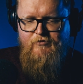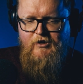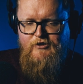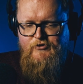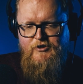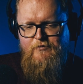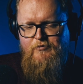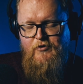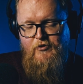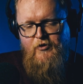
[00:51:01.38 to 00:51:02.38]
raised a really
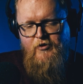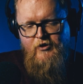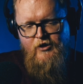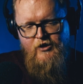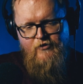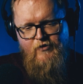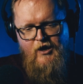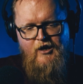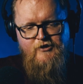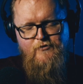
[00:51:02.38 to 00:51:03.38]
interesting point, or
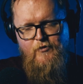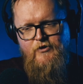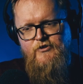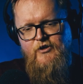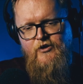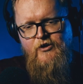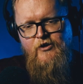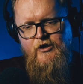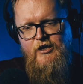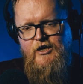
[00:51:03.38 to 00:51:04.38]
kind of highlighted one, is that
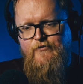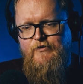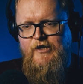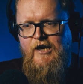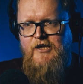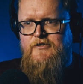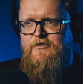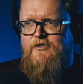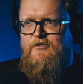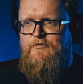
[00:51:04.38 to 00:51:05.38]
even
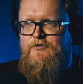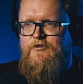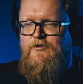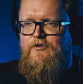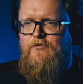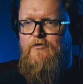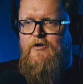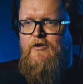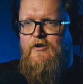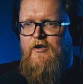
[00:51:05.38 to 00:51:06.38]
lensing to a certain
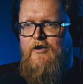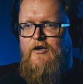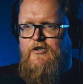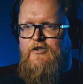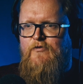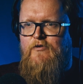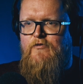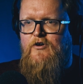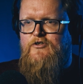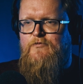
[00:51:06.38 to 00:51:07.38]
degree, because if
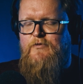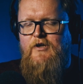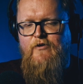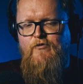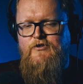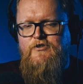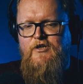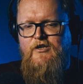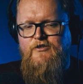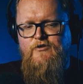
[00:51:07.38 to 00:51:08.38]
you've got someone like
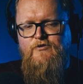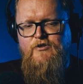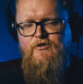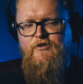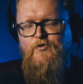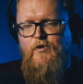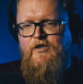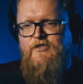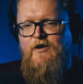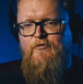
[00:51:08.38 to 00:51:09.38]
Roger Deakins who's using
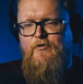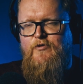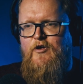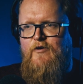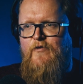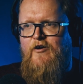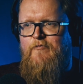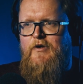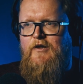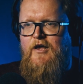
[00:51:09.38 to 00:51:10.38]
27 or
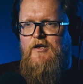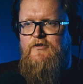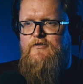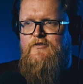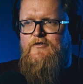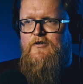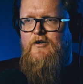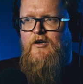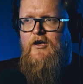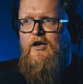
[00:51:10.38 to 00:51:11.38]
35 mil lens,
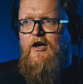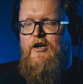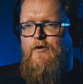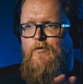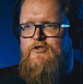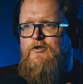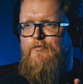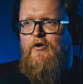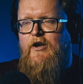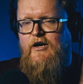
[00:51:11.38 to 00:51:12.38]
and he
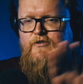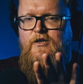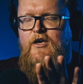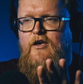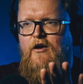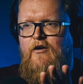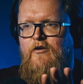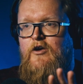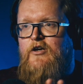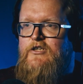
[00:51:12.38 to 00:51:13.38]
wants to put an actor
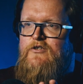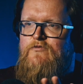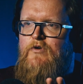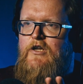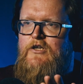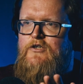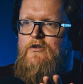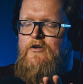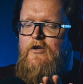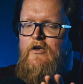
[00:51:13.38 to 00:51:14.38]
here, because he doesn't
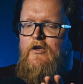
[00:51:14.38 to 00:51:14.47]
really,